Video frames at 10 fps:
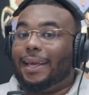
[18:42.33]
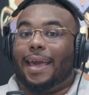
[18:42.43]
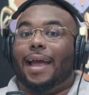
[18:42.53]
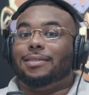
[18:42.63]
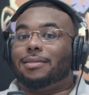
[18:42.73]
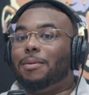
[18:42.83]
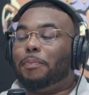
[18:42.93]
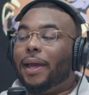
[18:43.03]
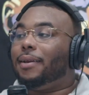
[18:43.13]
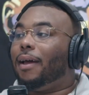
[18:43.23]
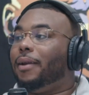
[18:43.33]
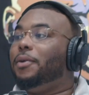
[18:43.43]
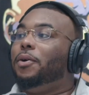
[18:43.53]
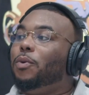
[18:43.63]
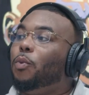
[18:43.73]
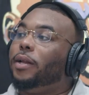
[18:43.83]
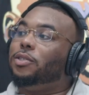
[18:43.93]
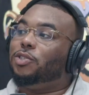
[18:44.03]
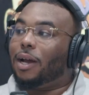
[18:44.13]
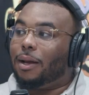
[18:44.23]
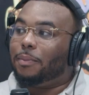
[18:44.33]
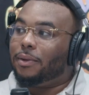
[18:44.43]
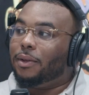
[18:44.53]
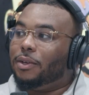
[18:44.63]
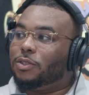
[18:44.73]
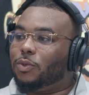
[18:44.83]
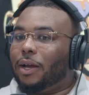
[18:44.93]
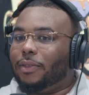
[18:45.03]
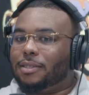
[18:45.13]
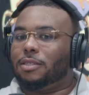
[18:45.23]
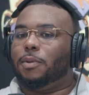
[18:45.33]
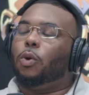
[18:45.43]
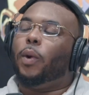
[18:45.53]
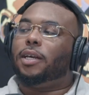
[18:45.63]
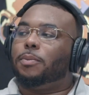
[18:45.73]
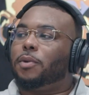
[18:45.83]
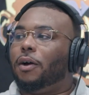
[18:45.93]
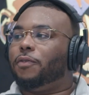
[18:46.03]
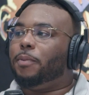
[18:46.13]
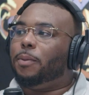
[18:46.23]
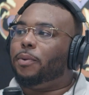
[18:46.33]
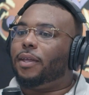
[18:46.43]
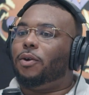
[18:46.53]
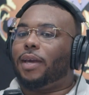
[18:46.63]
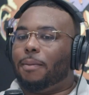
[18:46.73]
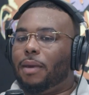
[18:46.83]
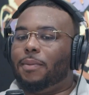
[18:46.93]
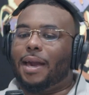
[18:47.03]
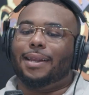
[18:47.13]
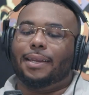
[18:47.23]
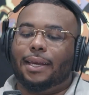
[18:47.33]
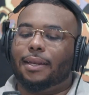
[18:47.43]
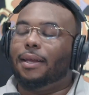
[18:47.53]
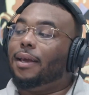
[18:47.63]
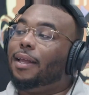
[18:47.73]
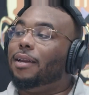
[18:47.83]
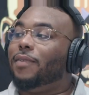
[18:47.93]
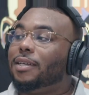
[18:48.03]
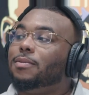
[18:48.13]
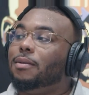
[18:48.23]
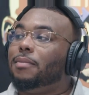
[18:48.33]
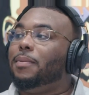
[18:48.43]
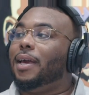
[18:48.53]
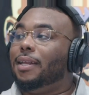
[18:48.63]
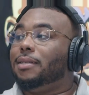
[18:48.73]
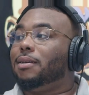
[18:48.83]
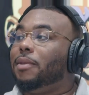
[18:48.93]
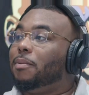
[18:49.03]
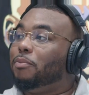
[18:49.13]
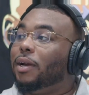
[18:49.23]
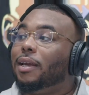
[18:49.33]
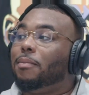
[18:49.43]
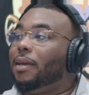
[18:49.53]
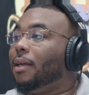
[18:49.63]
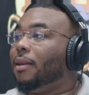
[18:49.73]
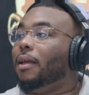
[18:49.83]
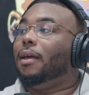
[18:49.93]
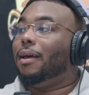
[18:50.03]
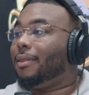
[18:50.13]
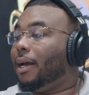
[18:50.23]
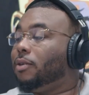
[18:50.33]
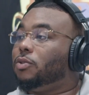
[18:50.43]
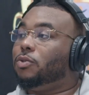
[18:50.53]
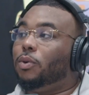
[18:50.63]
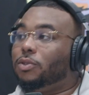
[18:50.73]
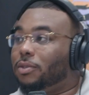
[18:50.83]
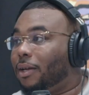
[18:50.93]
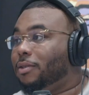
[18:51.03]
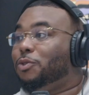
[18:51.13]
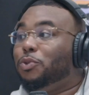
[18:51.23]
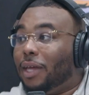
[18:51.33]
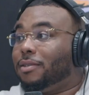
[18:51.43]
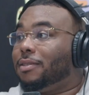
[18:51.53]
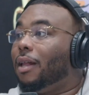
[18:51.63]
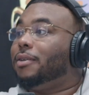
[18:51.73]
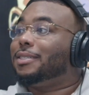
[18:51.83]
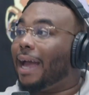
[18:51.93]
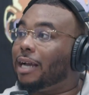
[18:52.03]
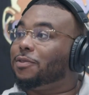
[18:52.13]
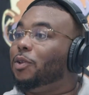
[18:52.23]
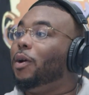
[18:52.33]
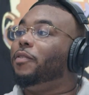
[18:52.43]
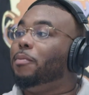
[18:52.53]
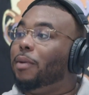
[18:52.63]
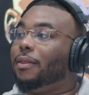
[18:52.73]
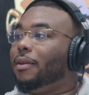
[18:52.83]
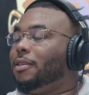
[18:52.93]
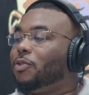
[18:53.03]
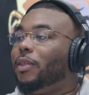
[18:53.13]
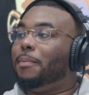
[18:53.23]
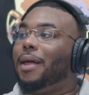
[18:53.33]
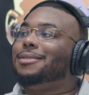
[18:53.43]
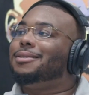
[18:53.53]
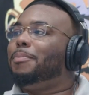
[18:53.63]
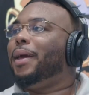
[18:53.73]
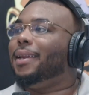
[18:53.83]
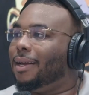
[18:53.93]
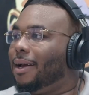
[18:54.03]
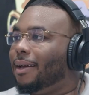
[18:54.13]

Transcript: I can't just depend on one job. So now this has been a wake-up call for people that, okay, maybe I need an investment. Maybe I need something bringing me in $1,000, $200, $2,000 cash flow every month so that I'm not just depending